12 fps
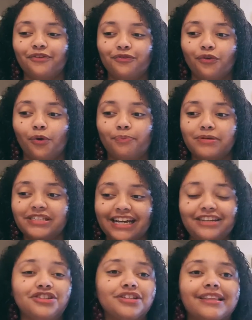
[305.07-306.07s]
for
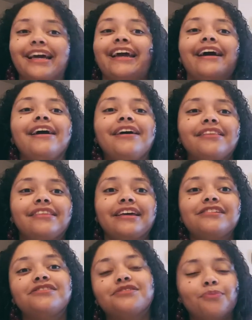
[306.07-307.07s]
potentially
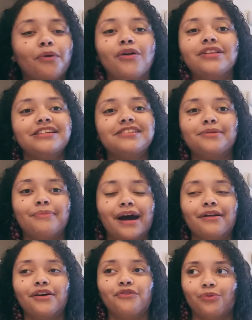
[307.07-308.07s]
the smallest
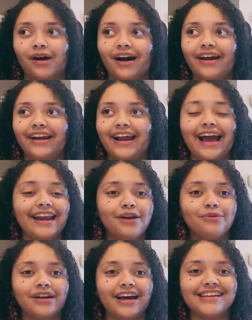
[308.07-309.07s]
amount of wine
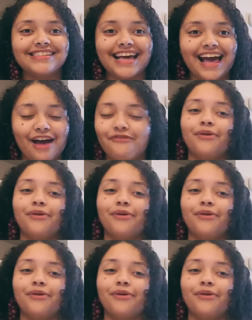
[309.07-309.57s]
anyone has ever